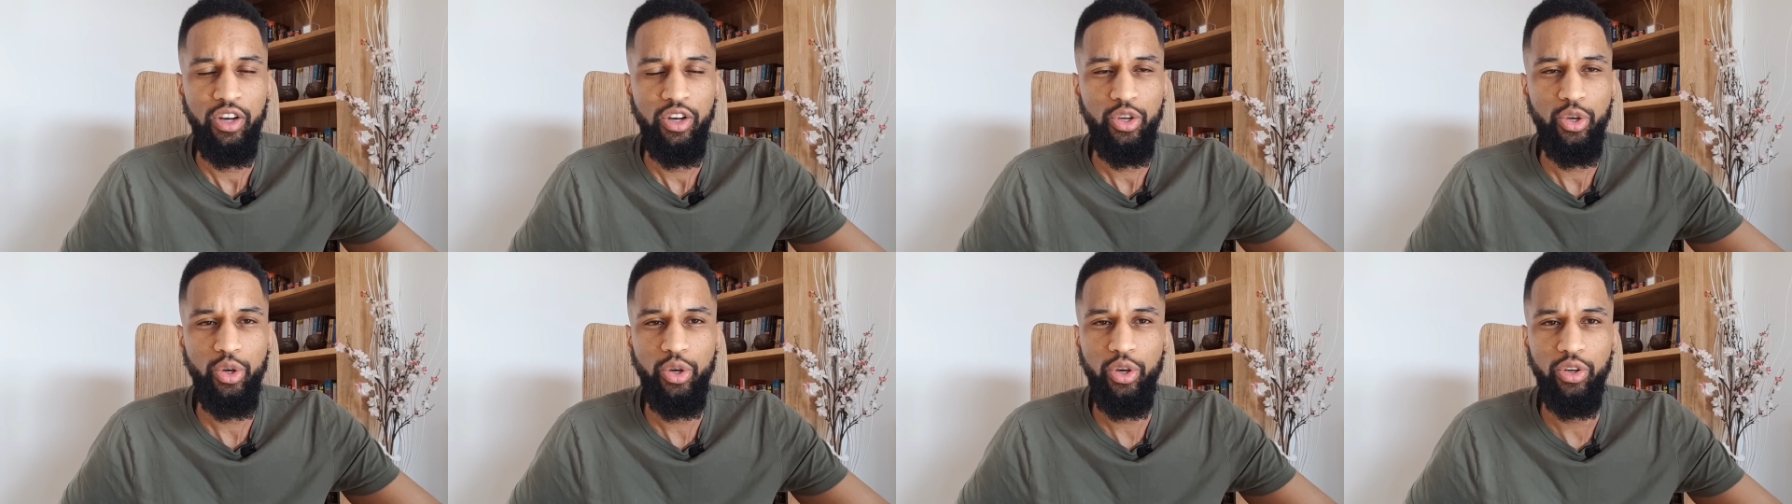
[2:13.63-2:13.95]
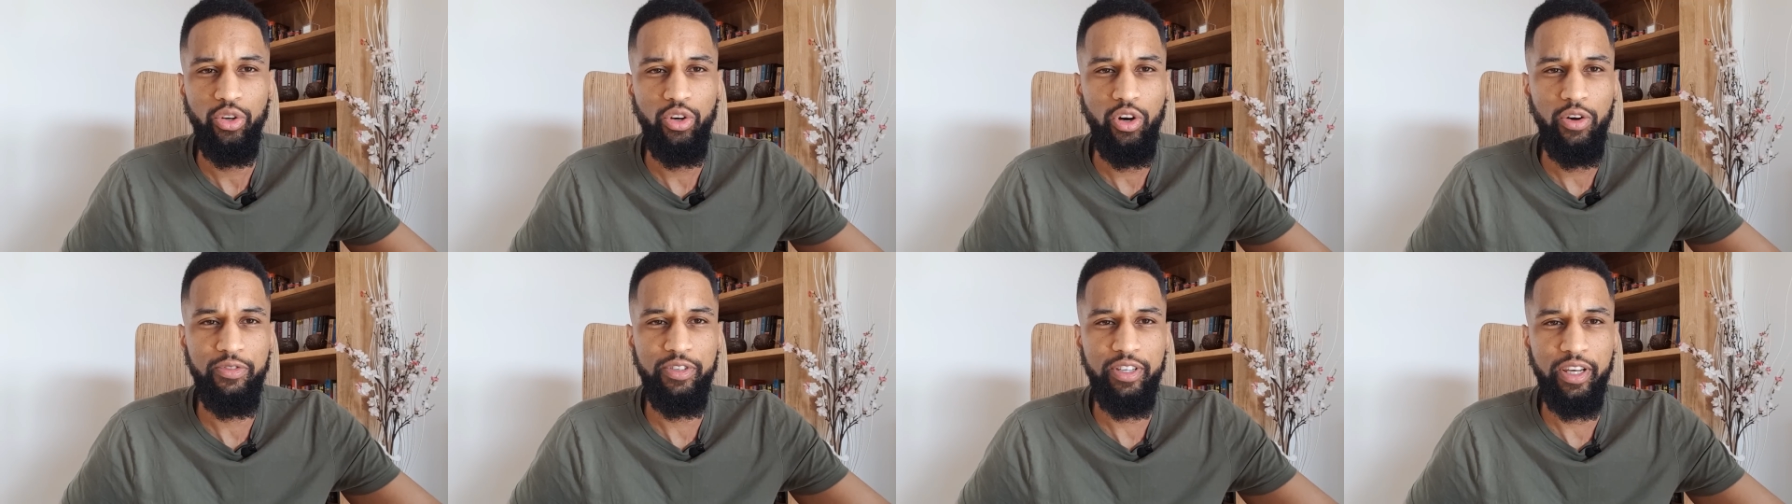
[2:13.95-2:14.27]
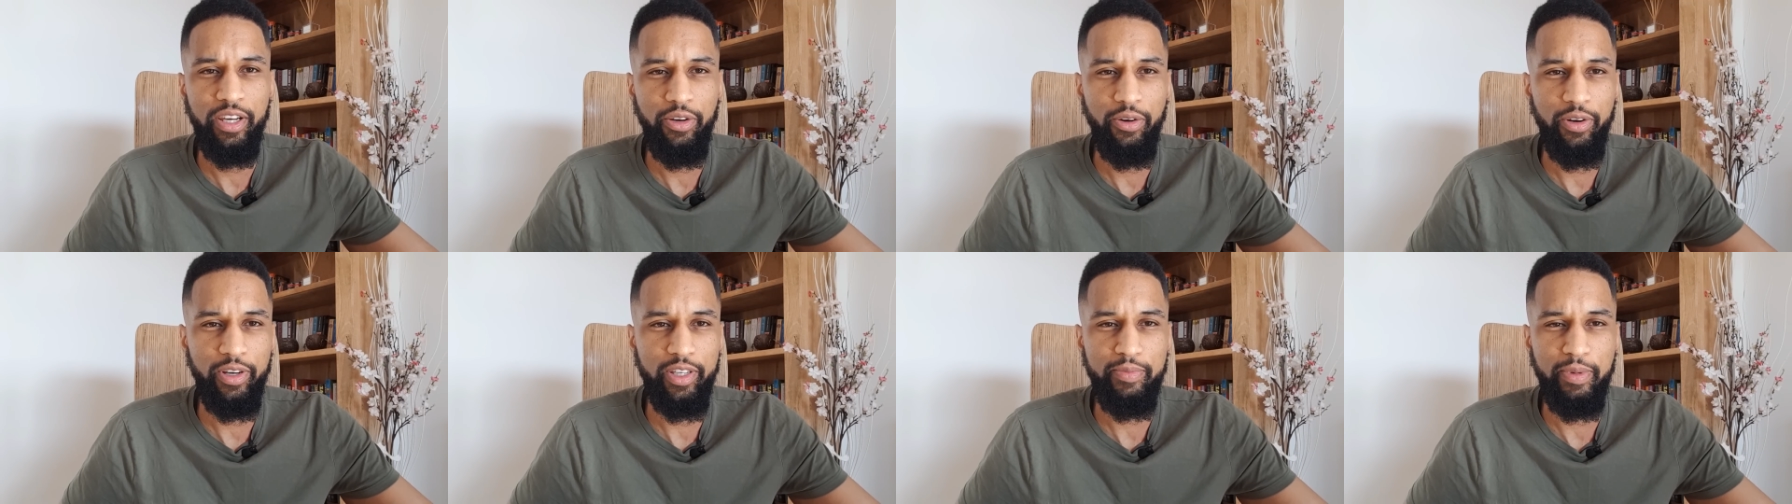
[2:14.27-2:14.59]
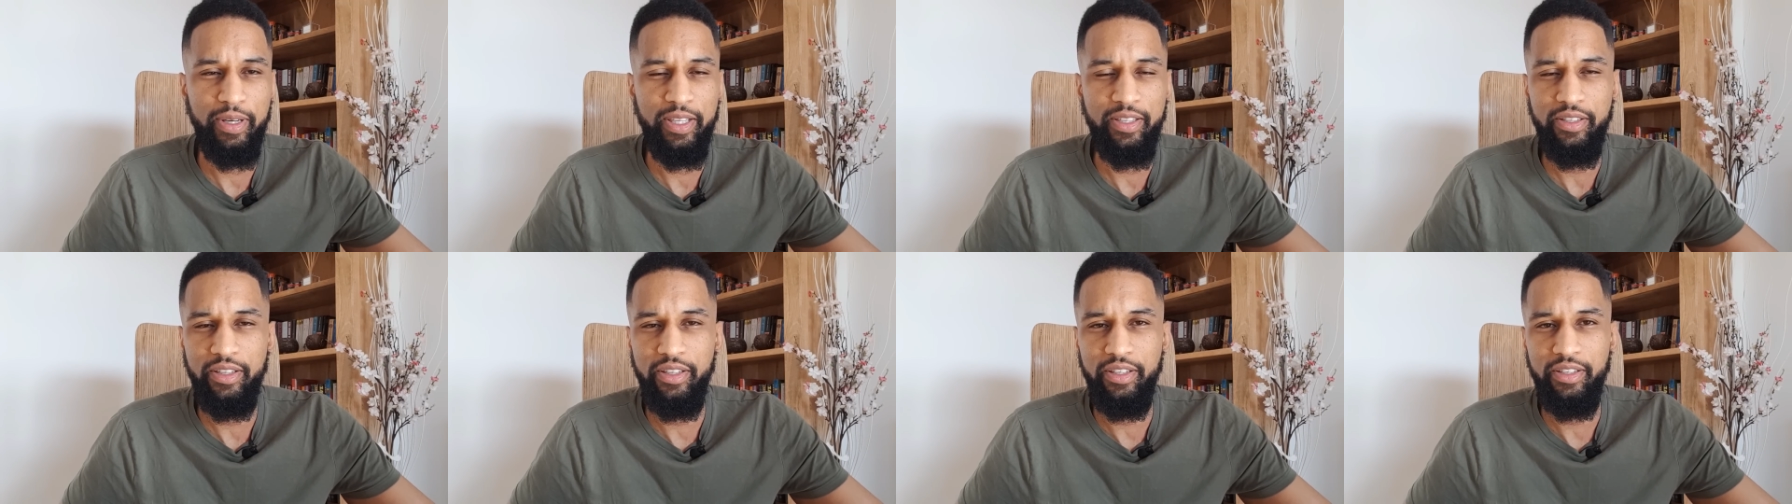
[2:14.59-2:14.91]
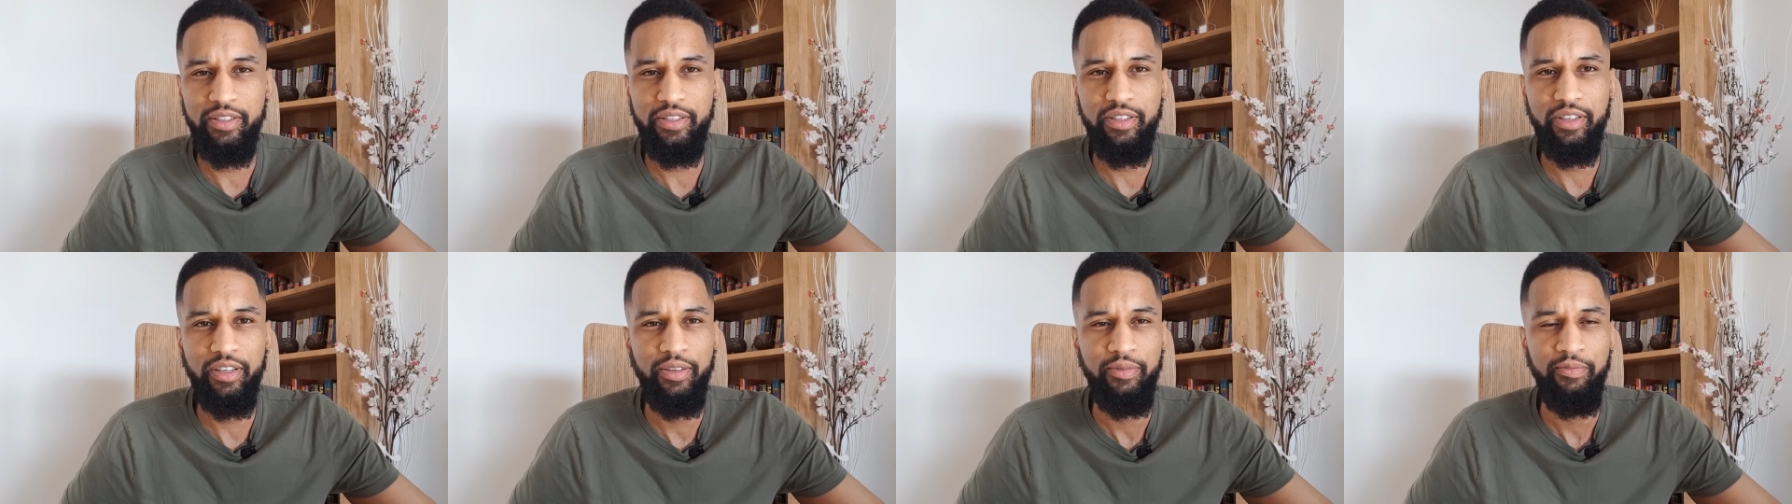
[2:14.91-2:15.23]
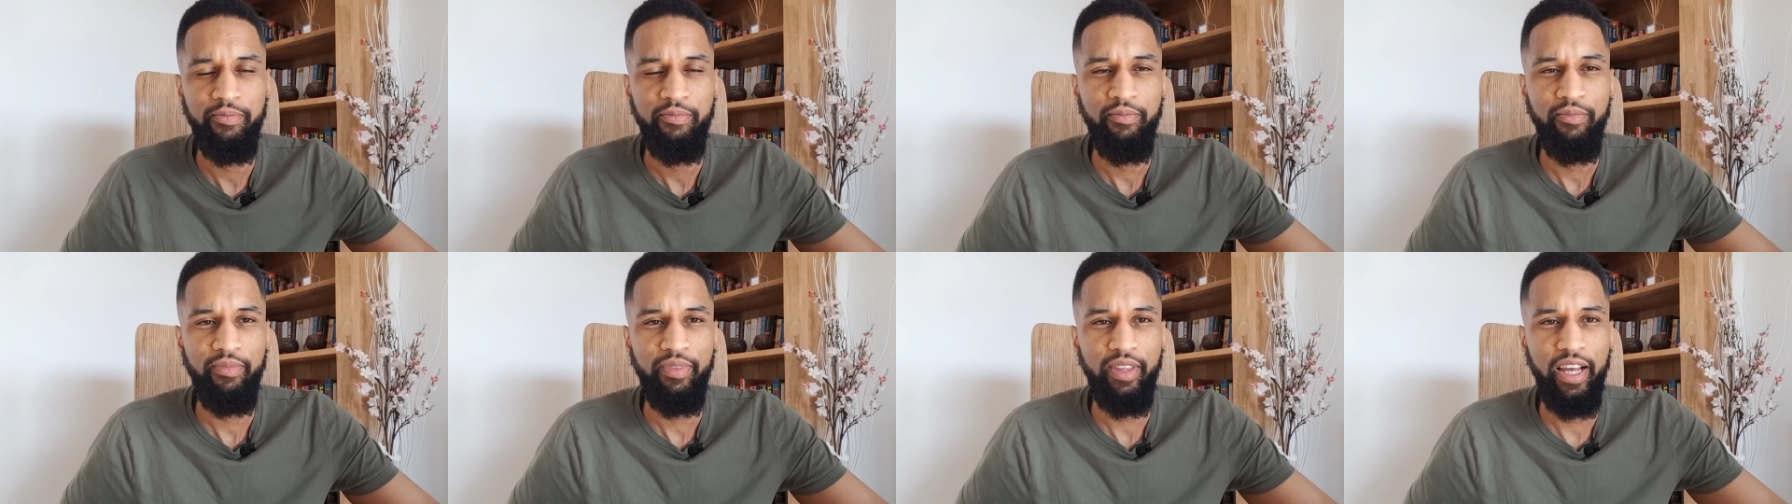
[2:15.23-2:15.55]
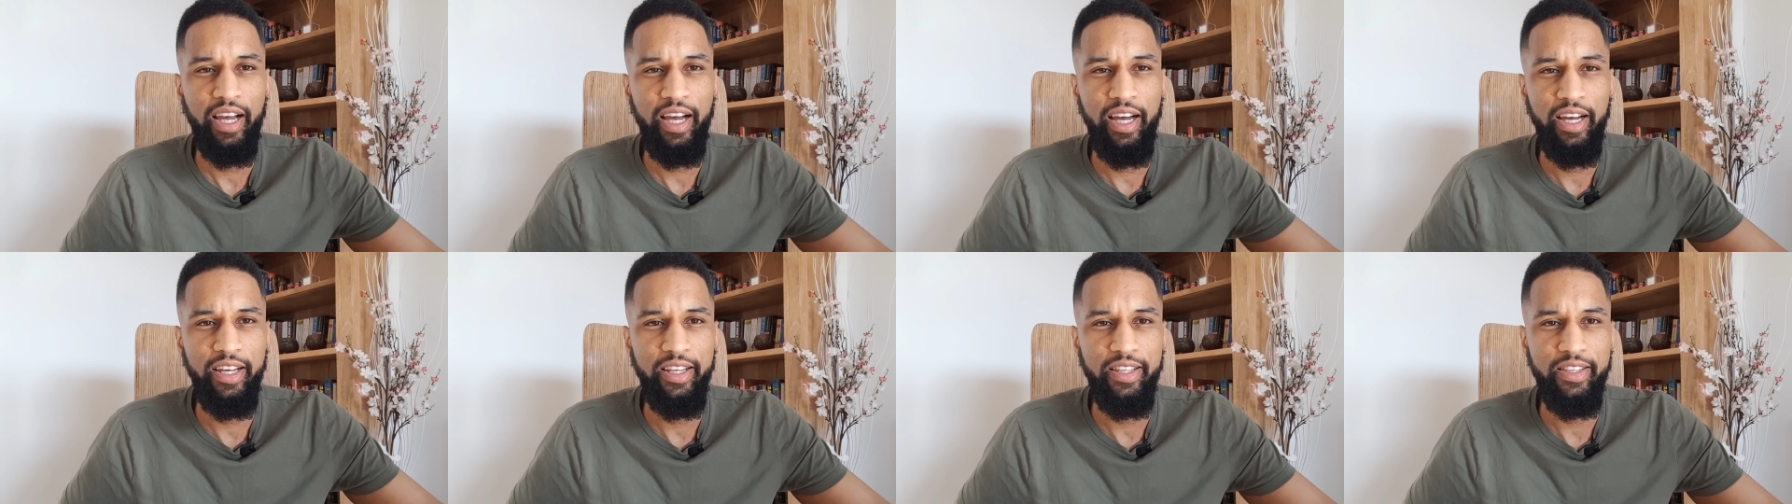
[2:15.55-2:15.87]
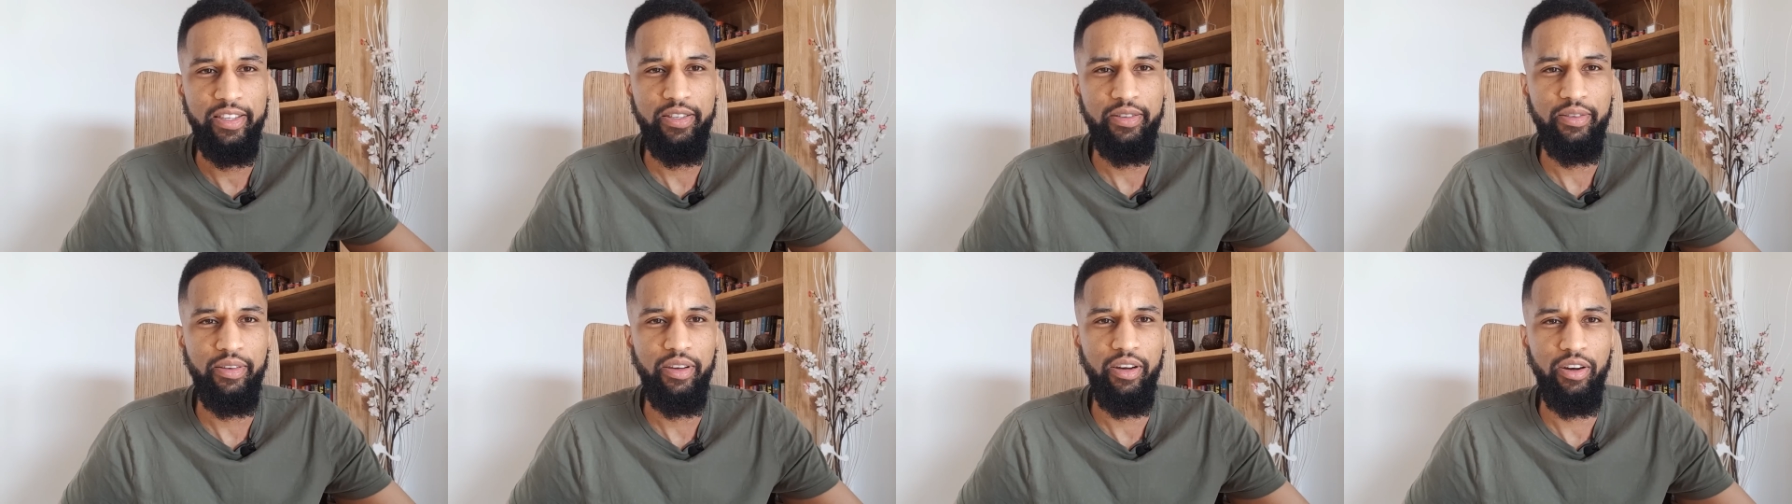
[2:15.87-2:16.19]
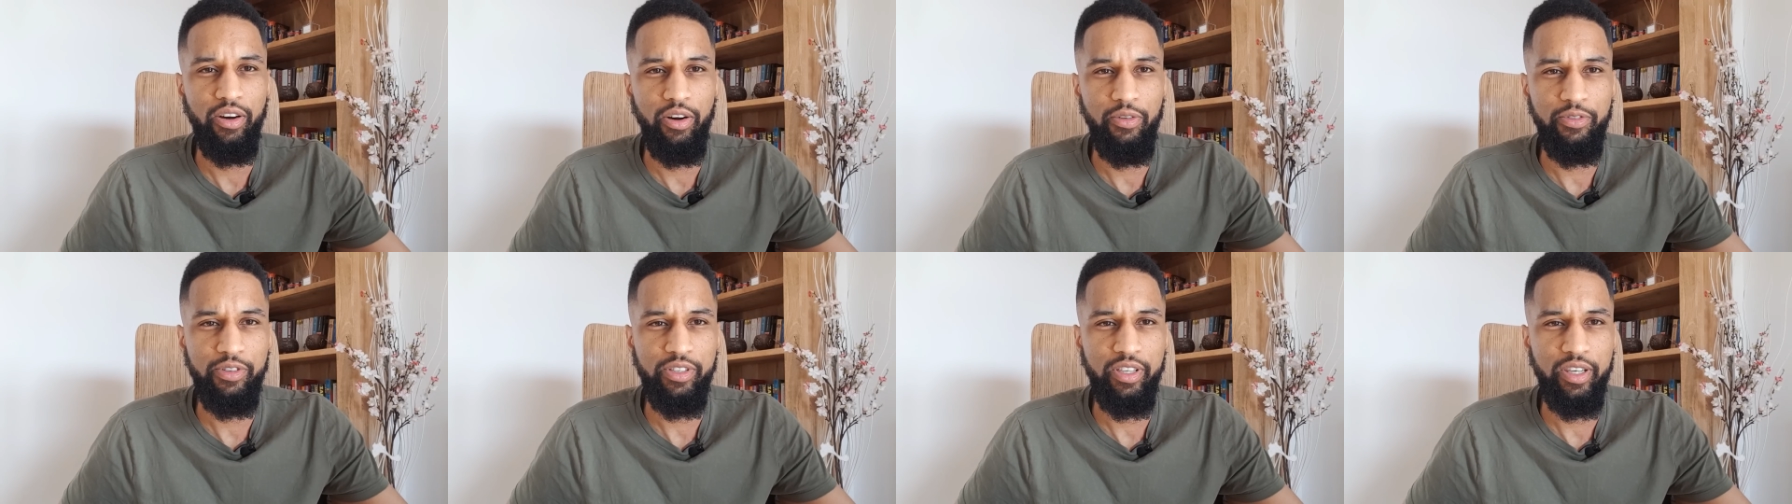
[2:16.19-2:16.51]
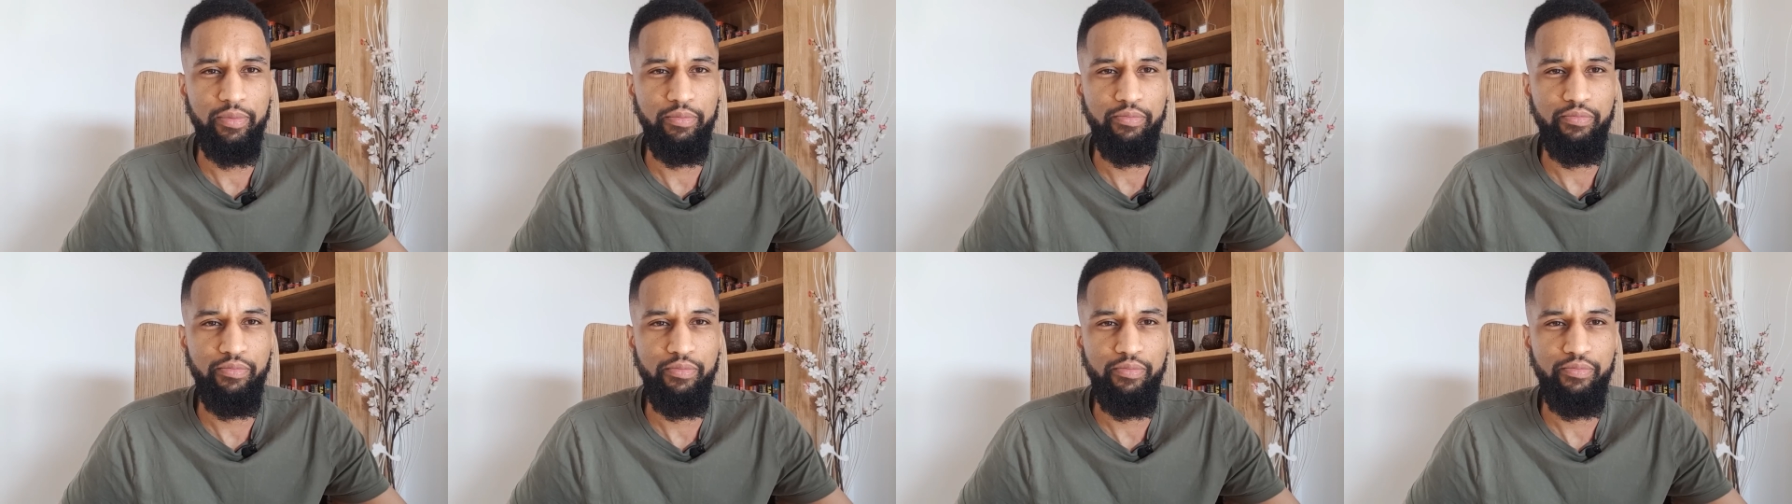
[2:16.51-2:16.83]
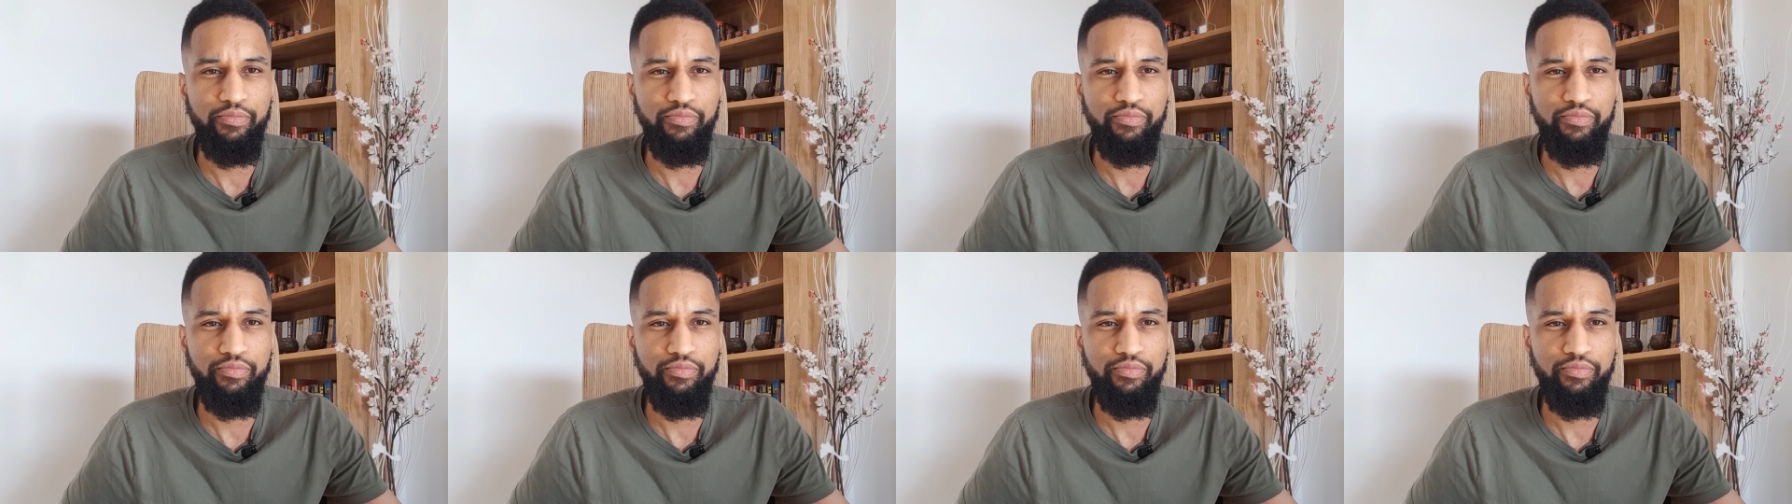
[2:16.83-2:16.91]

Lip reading: you can offset your expenses and obviously